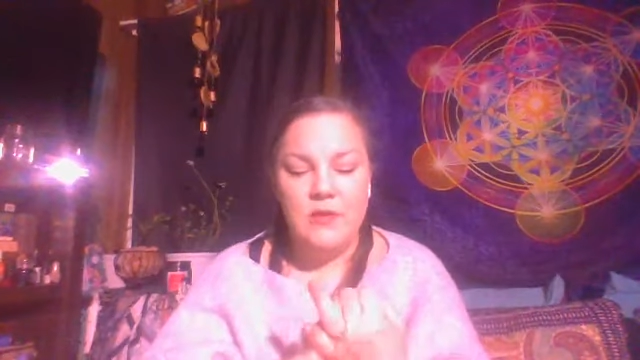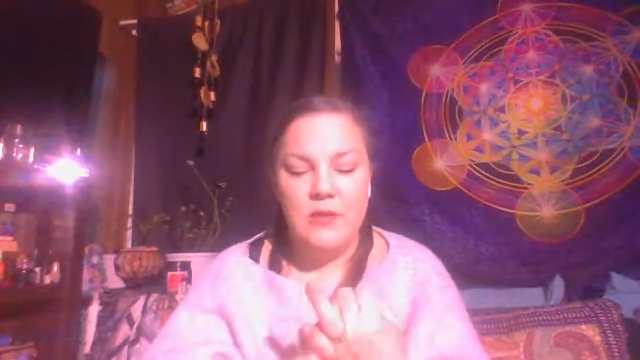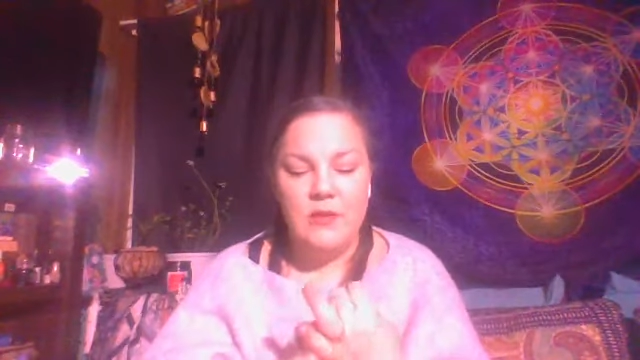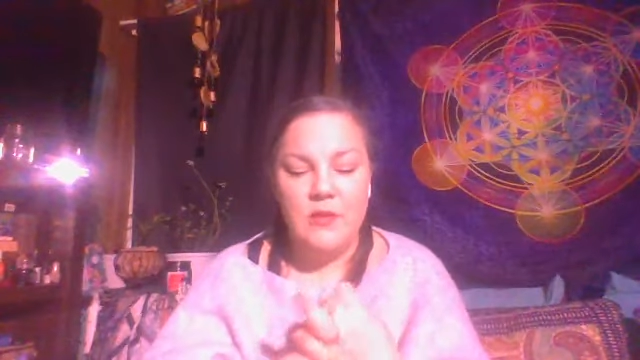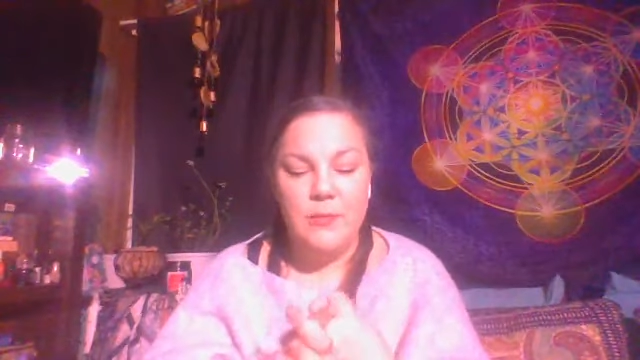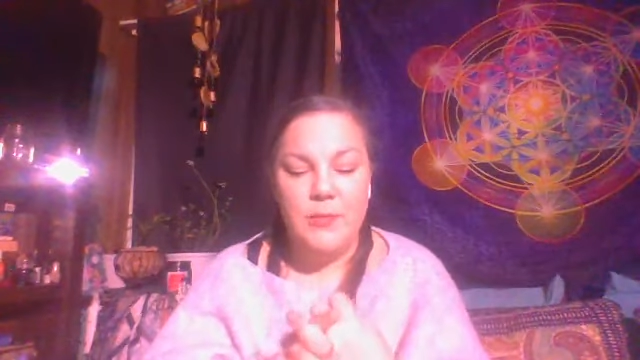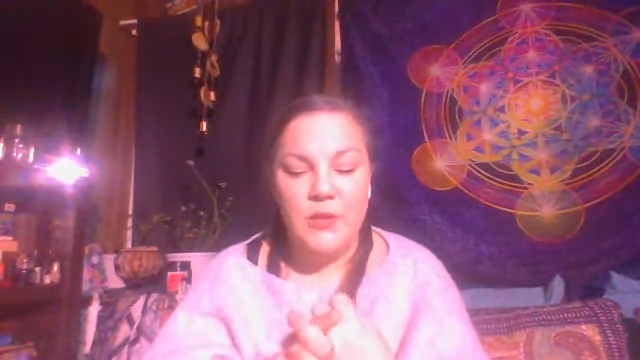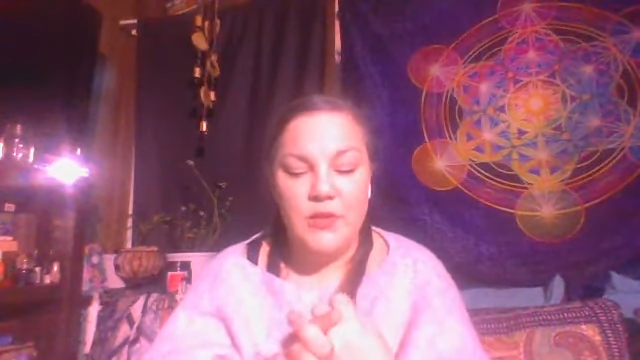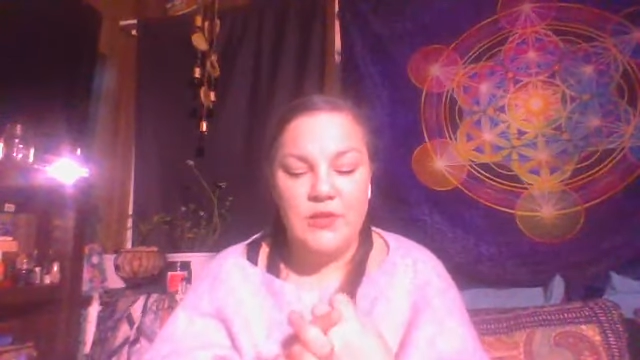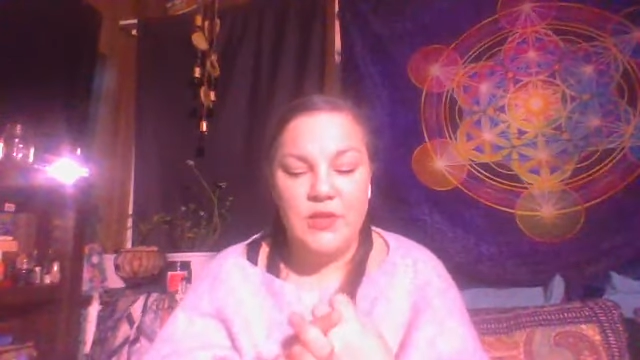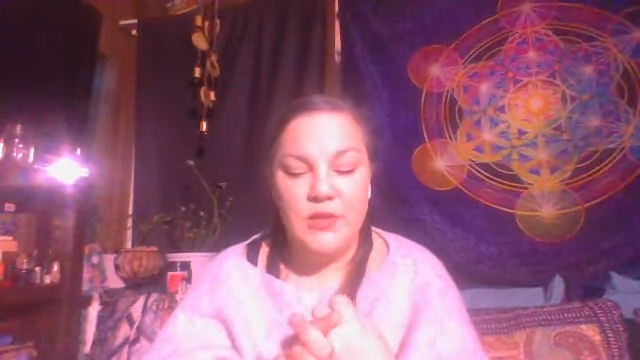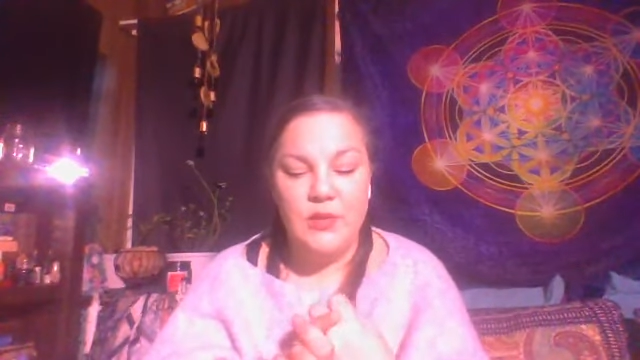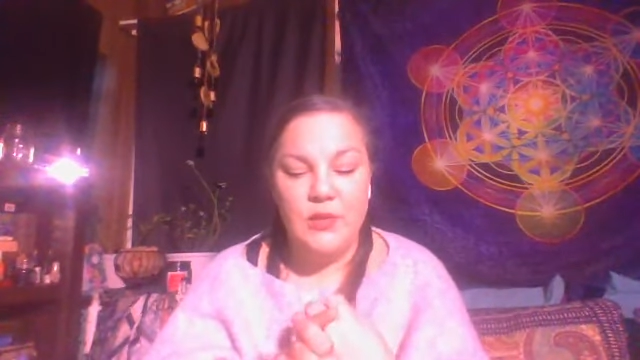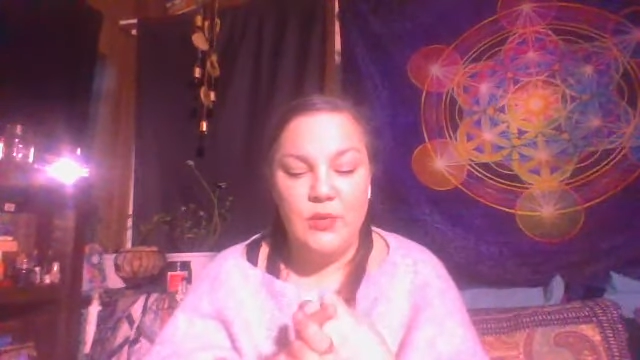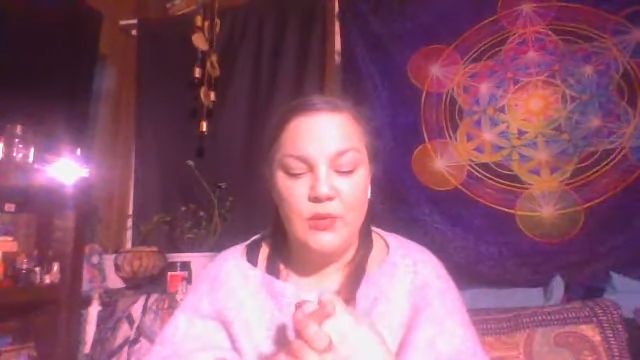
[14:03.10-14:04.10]
the
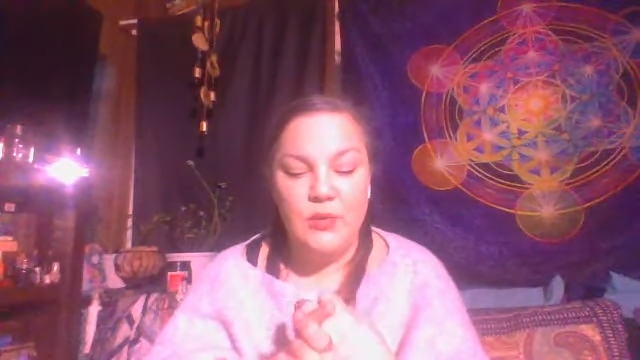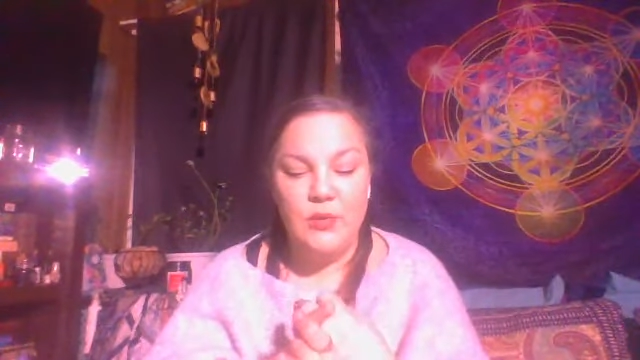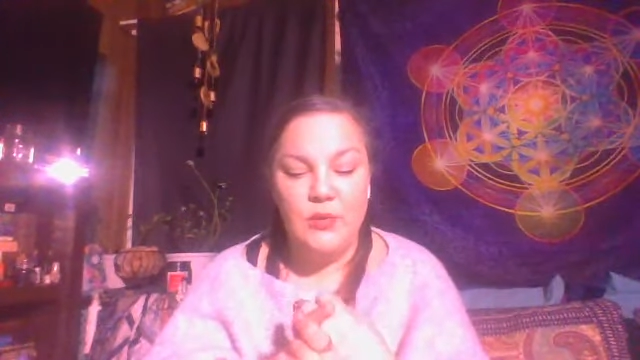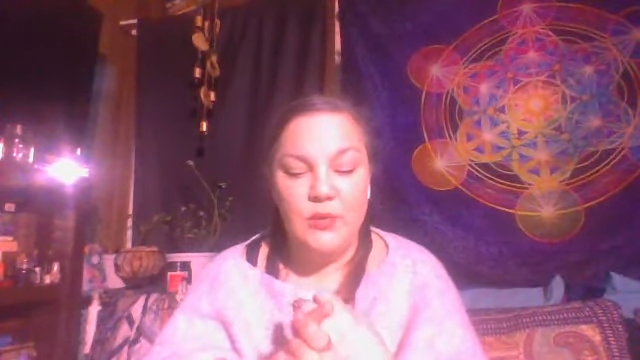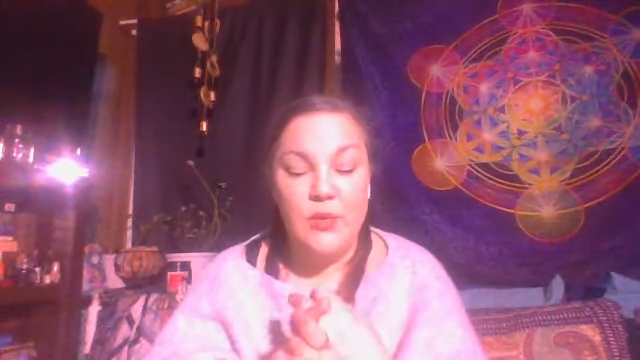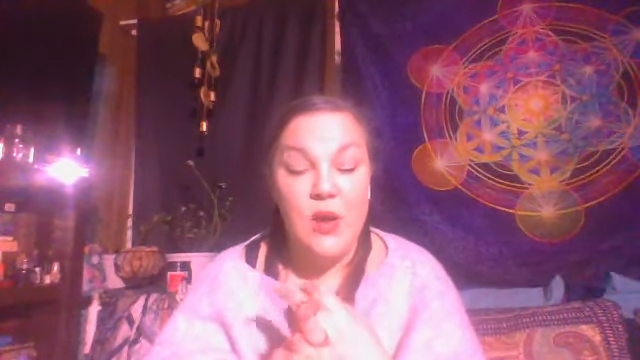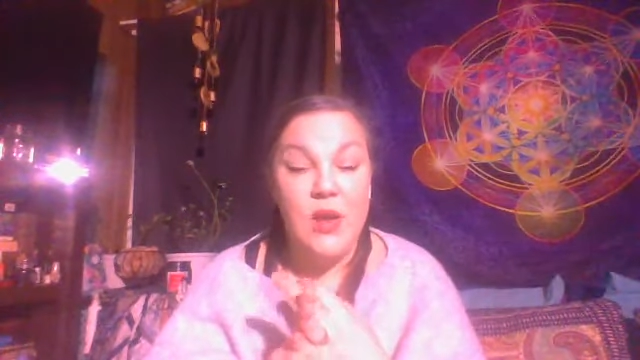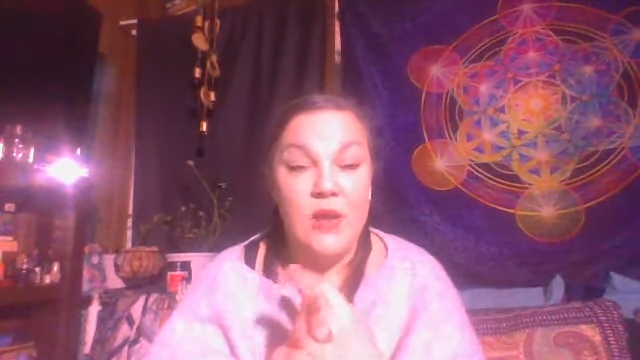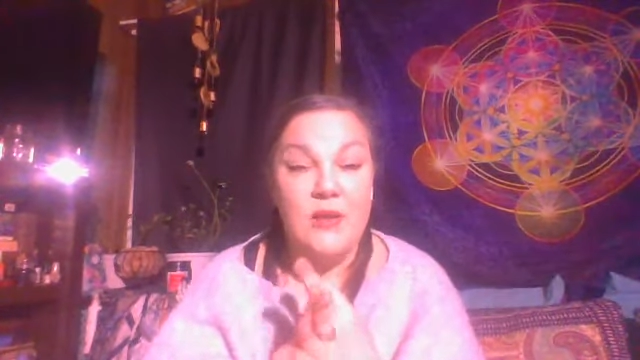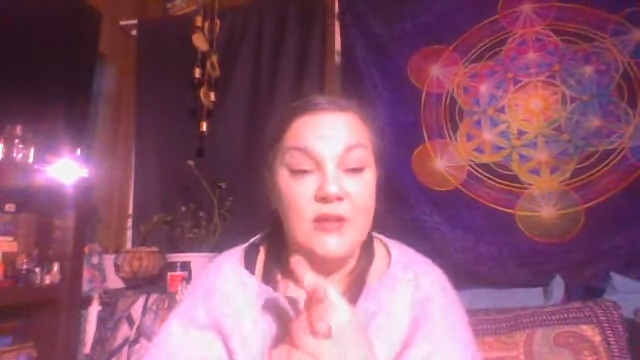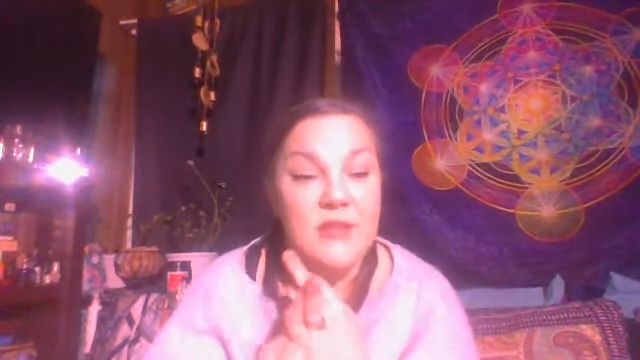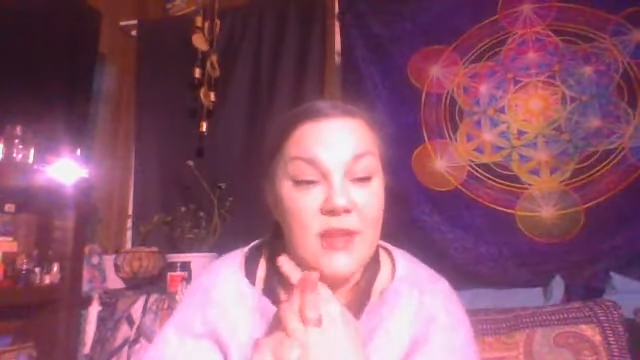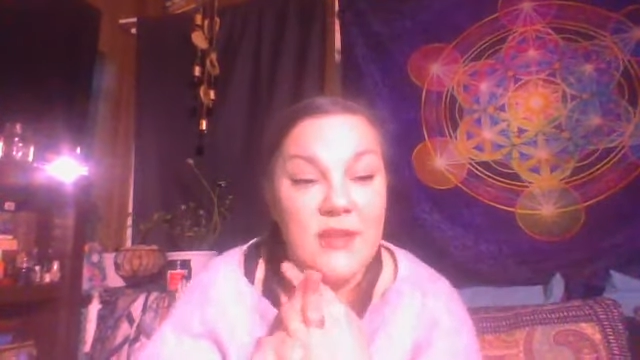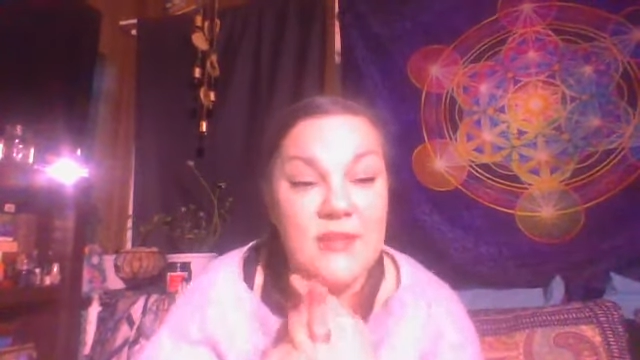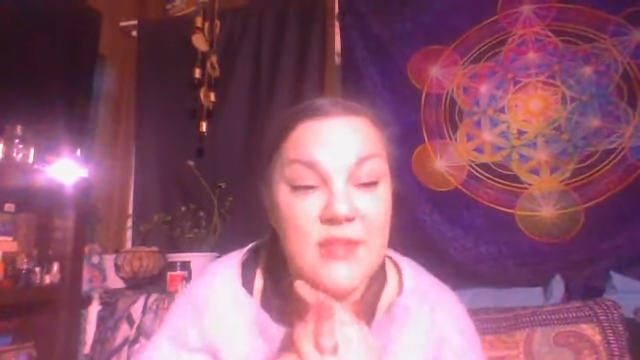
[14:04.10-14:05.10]
person who
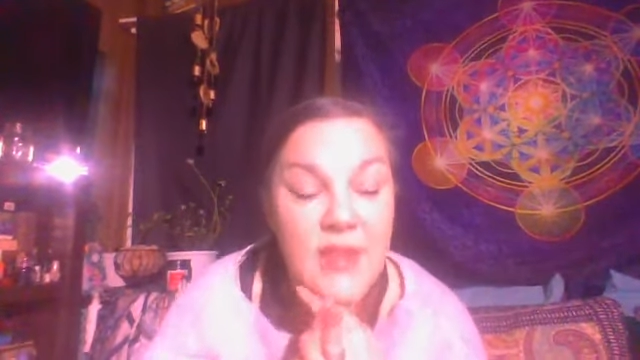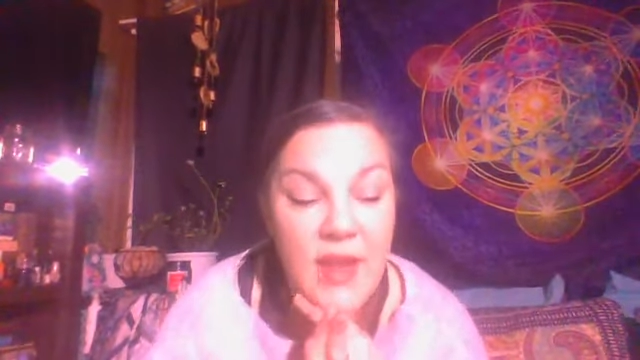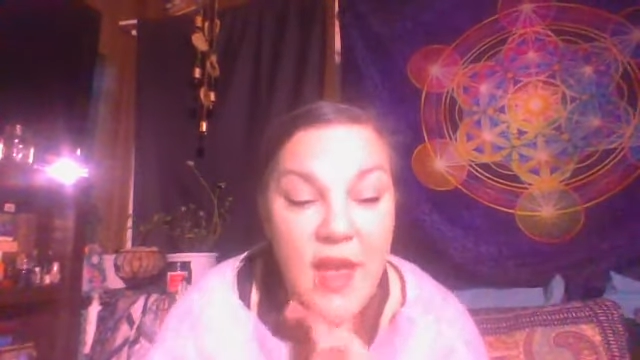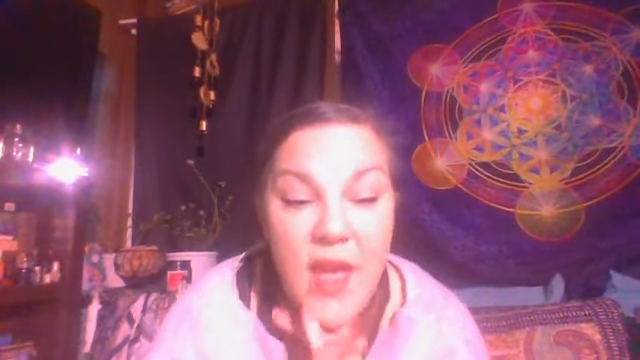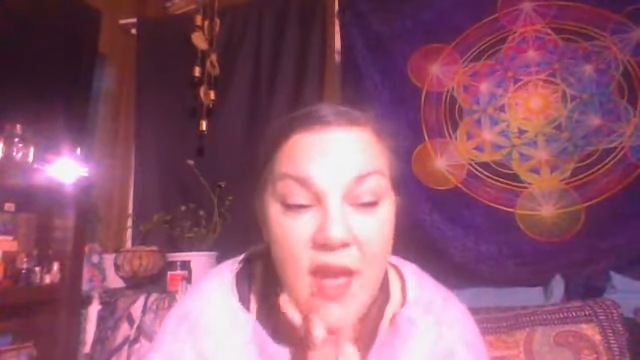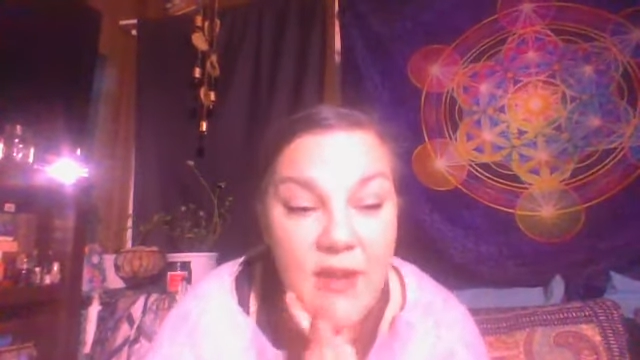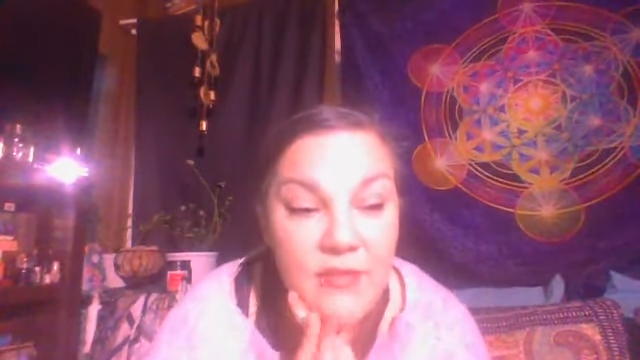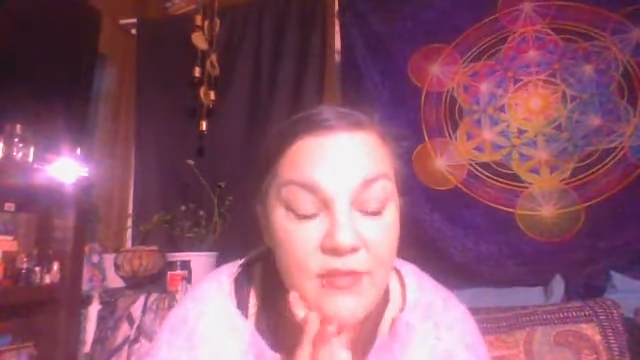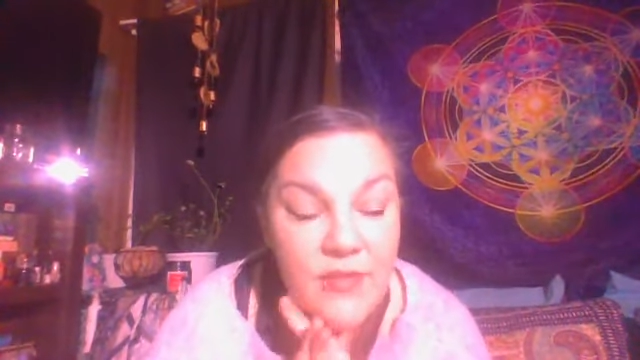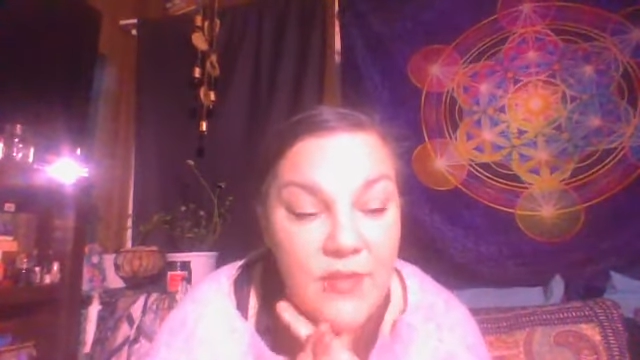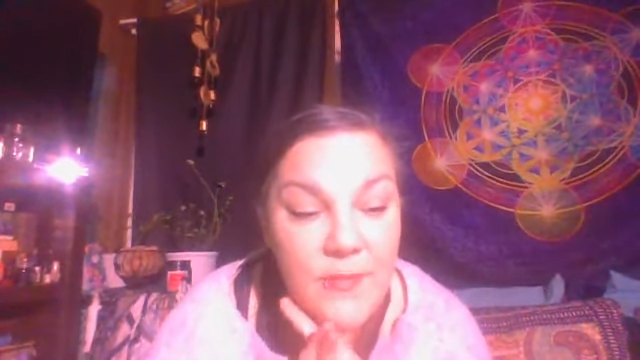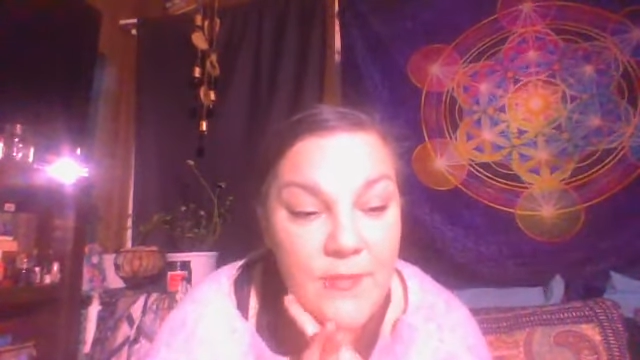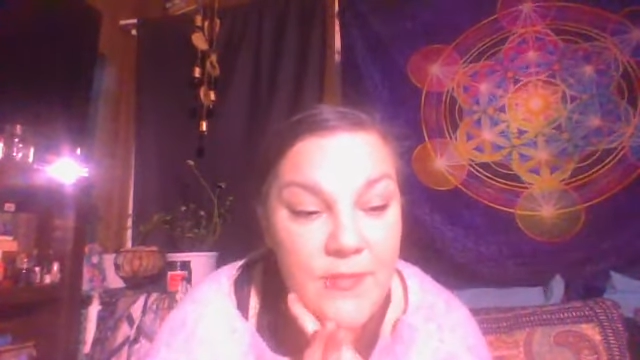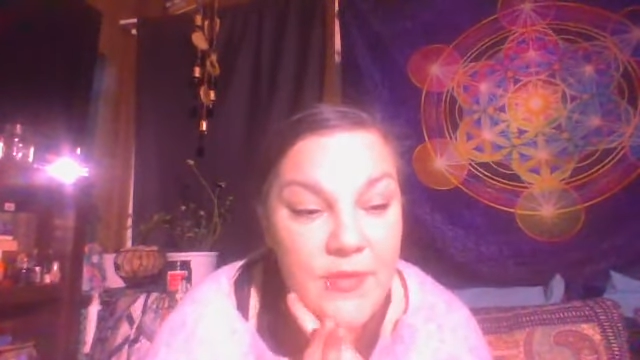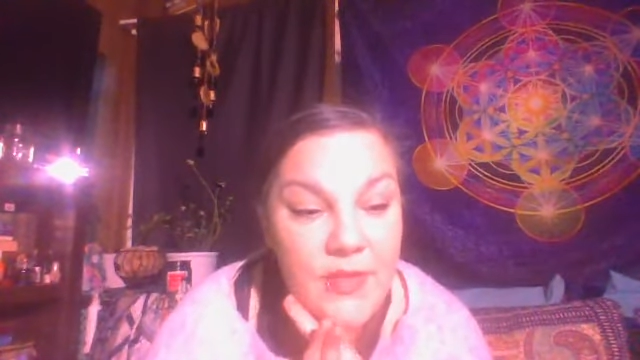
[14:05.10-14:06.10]
doesn't have